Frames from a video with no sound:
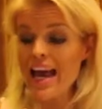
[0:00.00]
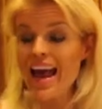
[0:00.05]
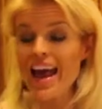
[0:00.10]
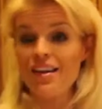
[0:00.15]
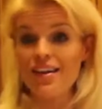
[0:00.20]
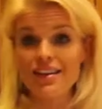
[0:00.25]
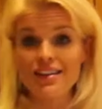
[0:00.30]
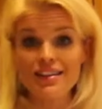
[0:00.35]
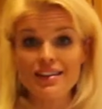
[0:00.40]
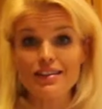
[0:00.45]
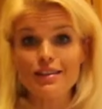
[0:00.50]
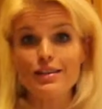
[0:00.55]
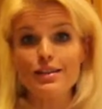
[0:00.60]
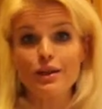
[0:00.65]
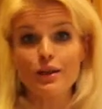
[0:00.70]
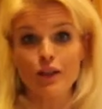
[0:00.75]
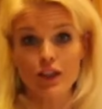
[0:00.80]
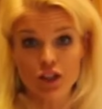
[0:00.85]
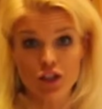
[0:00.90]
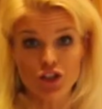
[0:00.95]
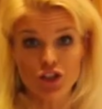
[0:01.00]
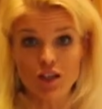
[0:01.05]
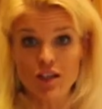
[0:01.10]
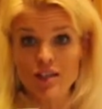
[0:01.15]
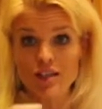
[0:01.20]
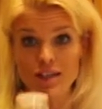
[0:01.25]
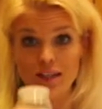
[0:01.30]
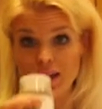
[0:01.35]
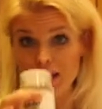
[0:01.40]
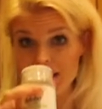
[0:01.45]
And it's
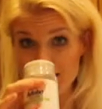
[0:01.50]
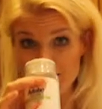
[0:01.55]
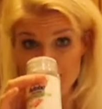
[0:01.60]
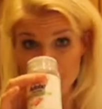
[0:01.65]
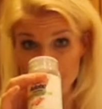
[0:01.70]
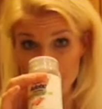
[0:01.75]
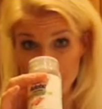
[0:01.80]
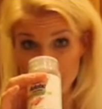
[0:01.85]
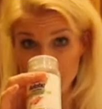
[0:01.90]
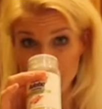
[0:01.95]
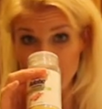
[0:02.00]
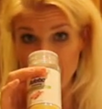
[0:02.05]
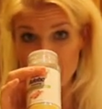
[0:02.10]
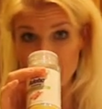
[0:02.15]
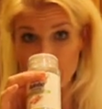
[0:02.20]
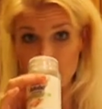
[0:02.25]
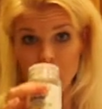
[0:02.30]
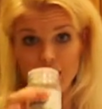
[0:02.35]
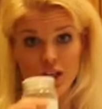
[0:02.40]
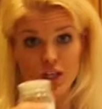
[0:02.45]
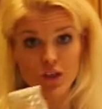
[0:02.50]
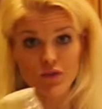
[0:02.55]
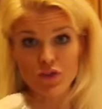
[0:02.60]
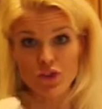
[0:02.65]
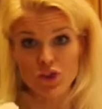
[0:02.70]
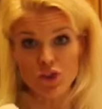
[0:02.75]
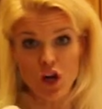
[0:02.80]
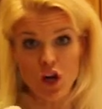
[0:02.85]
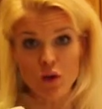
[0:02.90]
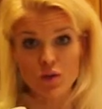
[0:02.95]
delicious. And it's a blend of
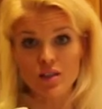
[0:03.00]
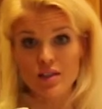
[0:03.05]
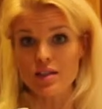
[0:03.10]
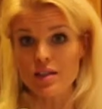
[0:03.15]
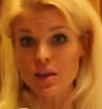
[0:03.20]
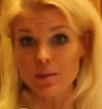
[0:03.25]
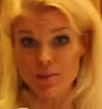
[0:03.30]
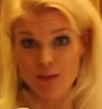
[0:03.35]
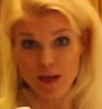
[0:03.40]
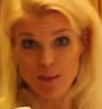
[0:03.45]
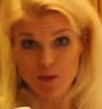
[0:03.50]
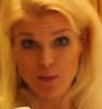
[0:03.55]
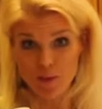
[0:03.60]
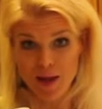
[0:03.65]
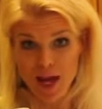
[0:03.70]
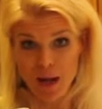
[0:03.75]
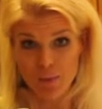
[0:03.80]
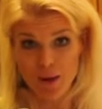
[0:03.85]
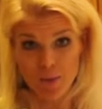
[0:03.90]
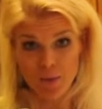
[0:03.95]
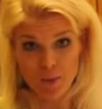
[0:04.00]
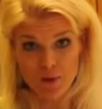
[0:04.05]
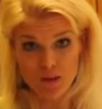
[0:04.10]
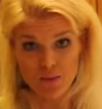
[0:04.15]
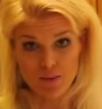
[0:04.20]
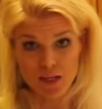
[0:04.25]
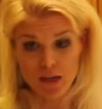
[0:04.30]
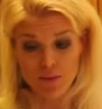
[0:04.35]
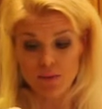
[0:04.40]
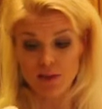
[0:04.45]
salt and sometimes black pepper,
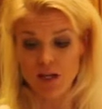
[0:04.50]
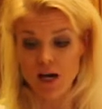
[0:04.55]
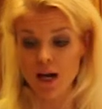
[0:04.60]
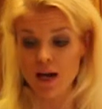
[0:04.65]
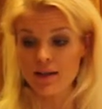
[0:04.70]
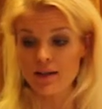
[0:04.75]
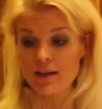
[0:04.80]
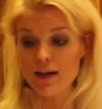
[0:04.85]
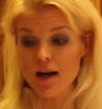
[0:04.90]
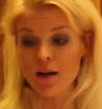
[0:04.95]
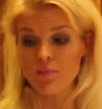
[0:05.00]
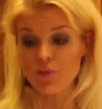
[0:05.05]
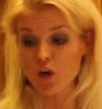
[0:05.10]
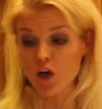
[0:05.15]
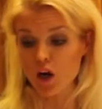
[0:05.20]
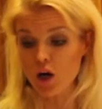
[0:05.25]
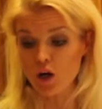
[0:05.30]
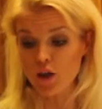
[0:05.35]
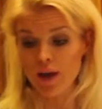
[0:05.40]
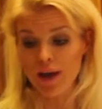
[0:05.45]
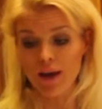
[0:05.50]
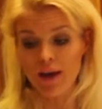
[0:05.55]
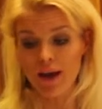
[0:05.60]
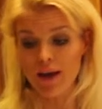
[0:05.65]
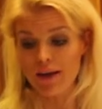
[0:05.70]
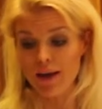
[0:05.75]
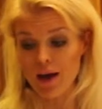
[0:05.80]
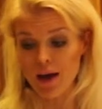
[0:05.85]
sometimes not, garlic and